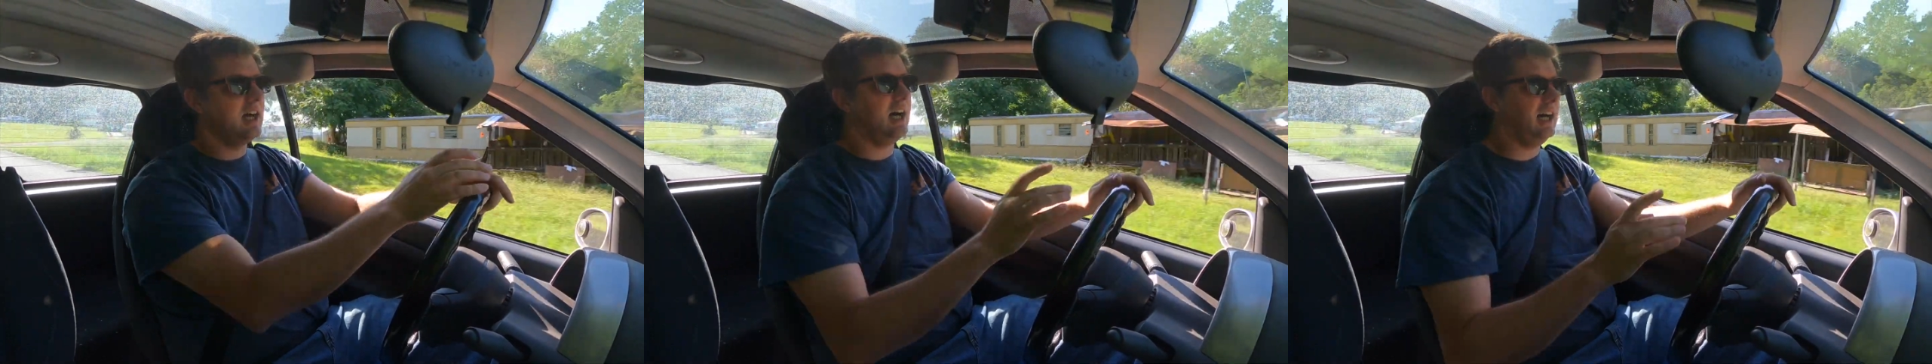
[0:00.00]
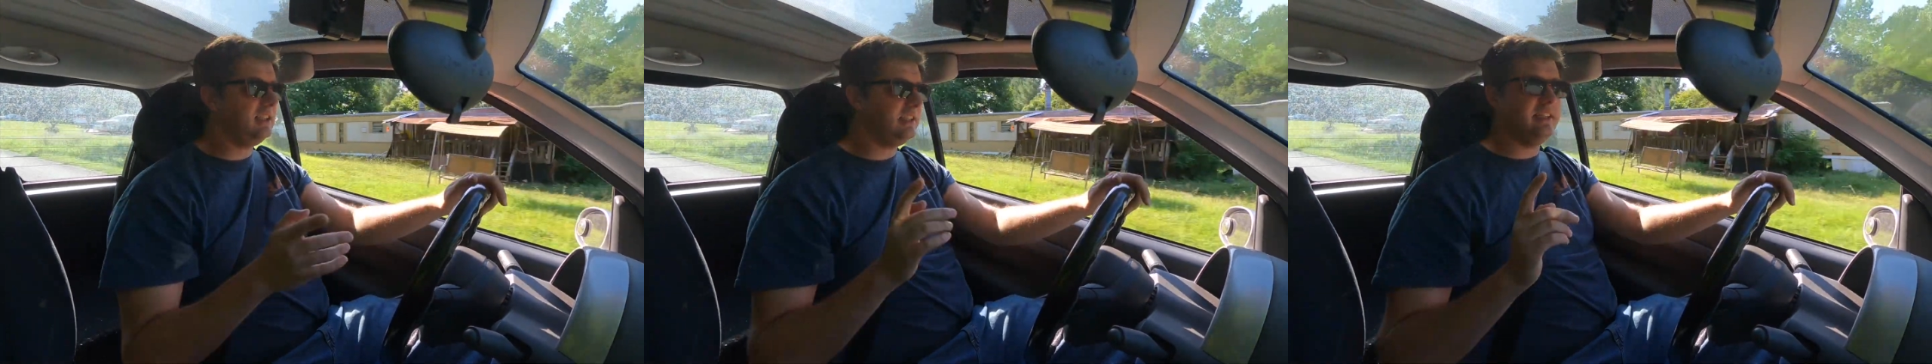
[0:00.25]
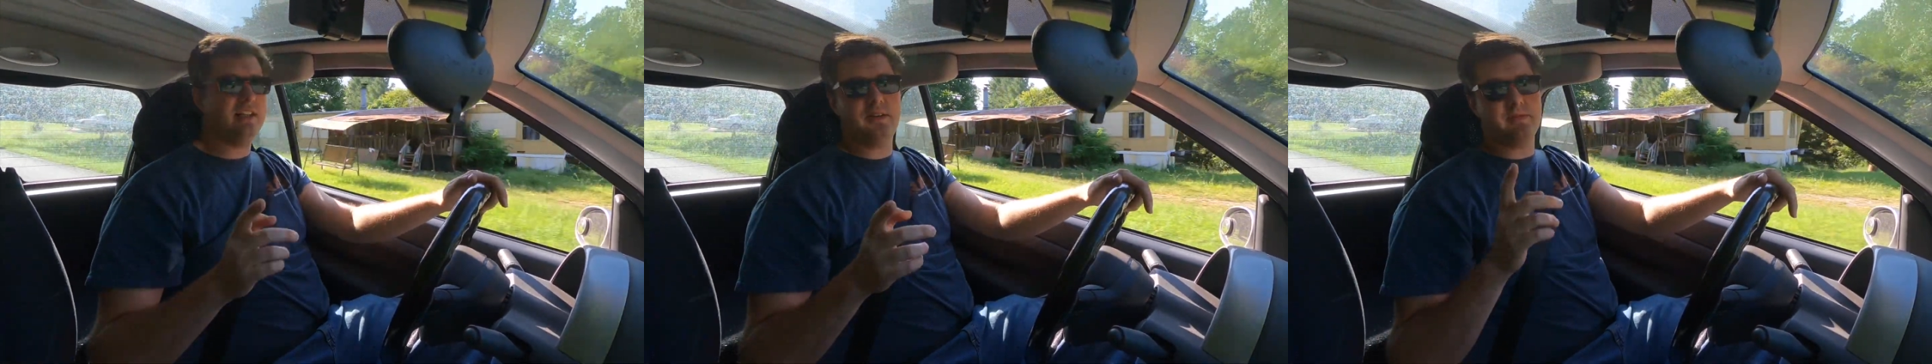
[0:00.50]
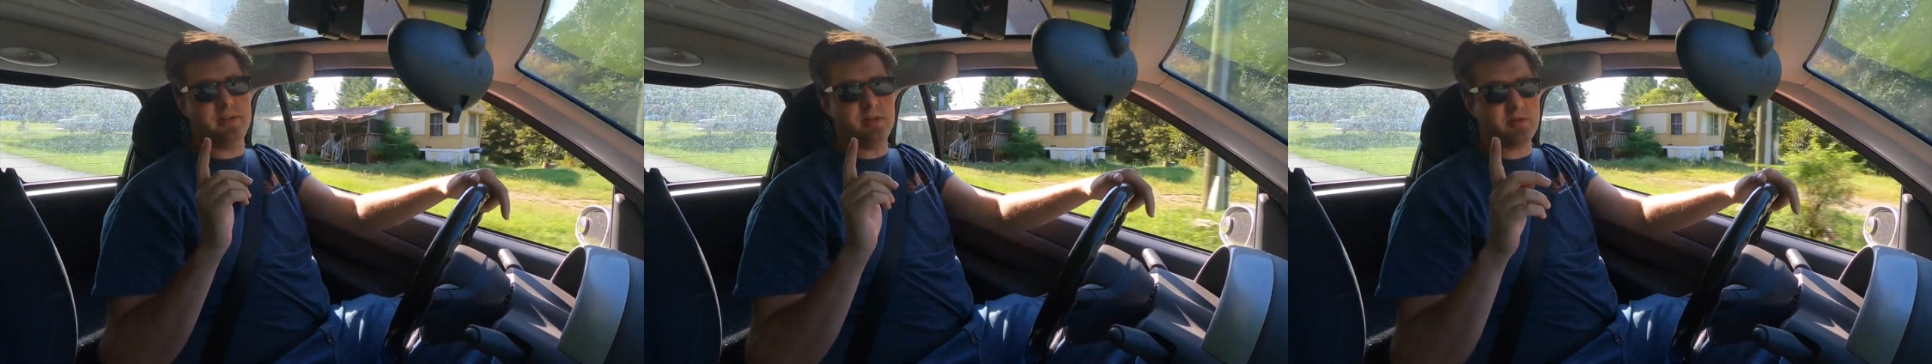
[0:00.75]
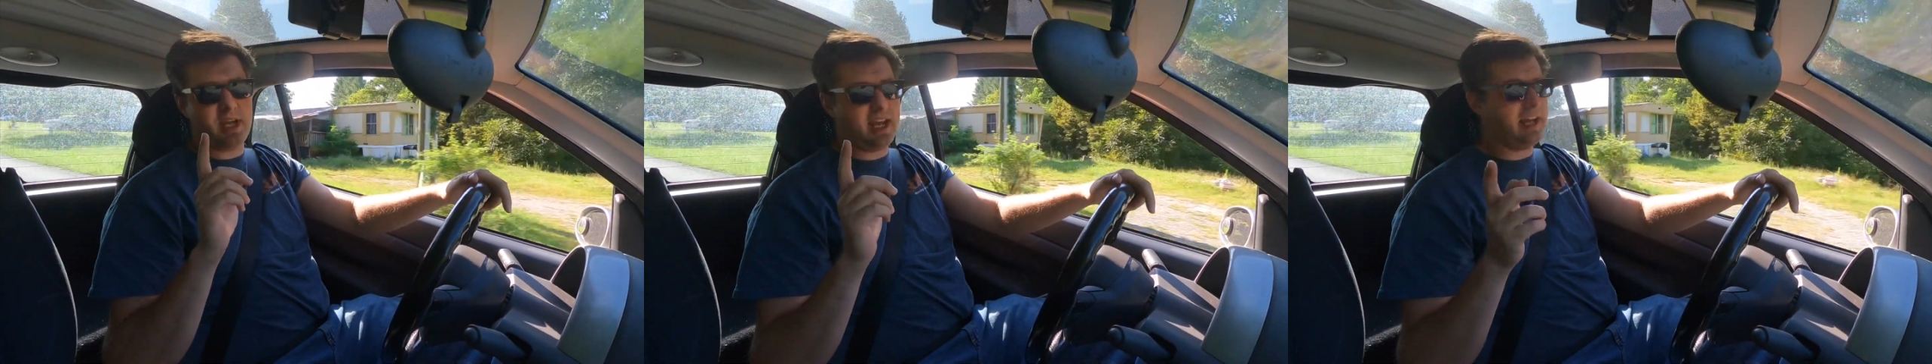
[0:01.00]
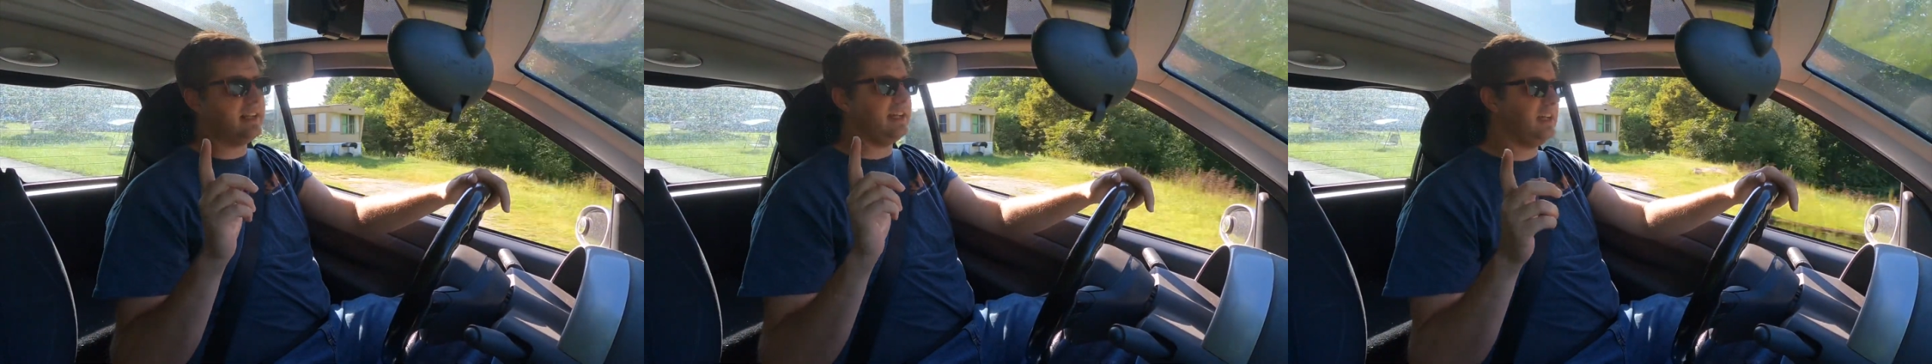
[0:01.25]
Oddly enough, you
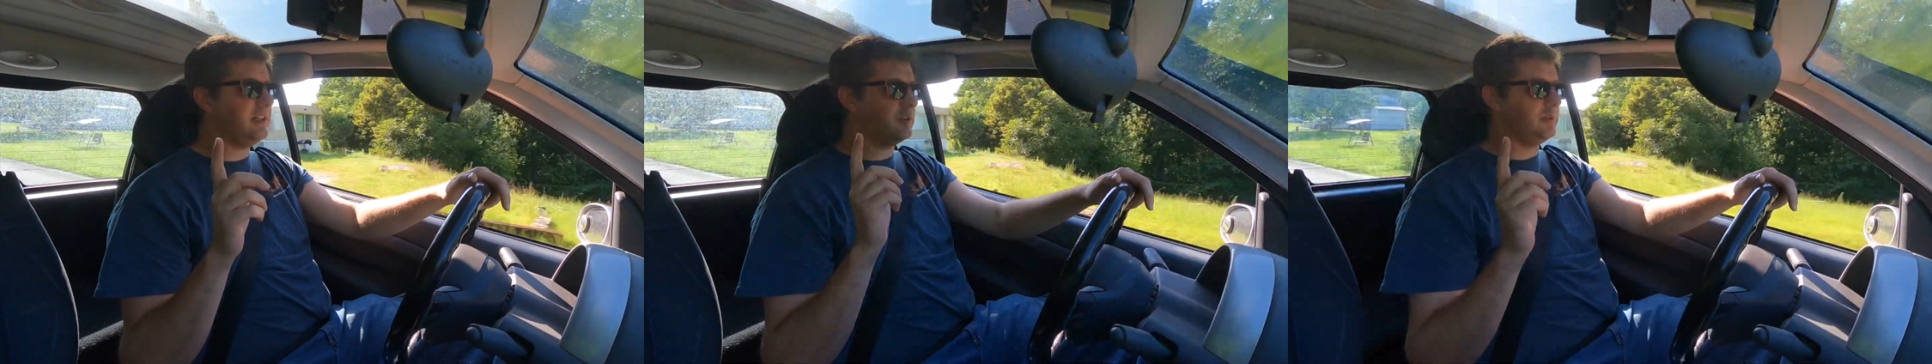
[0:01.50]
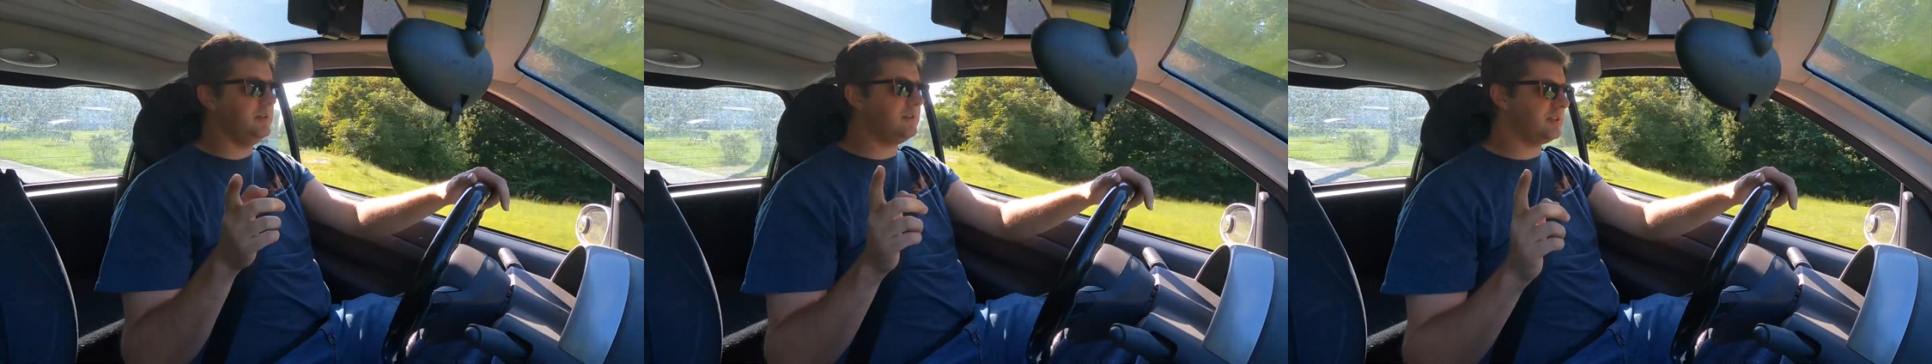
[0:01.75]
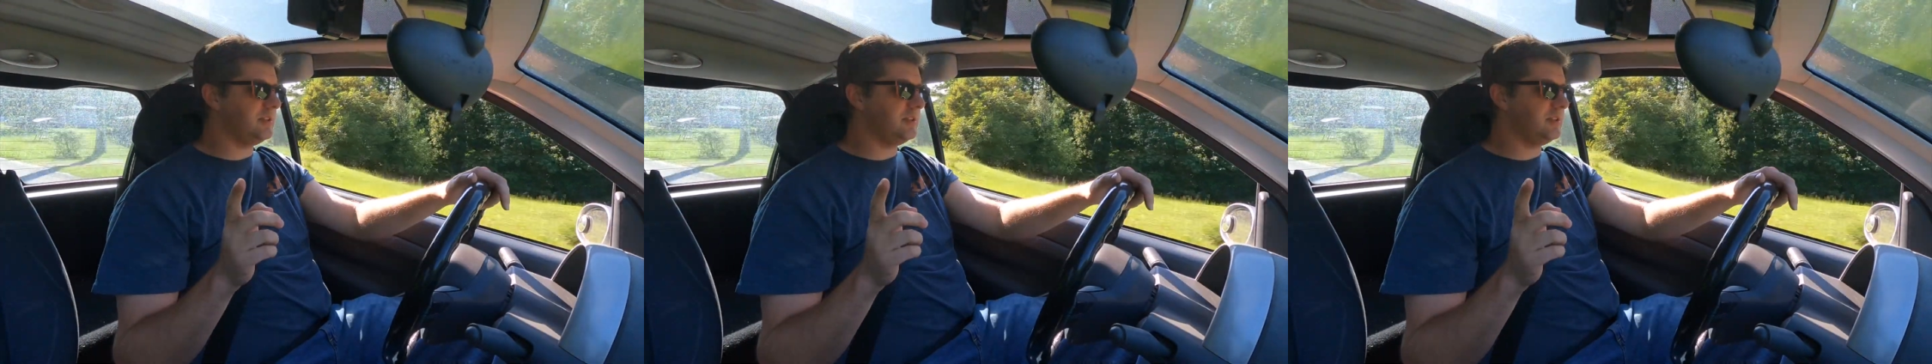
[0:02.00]
can get a cruise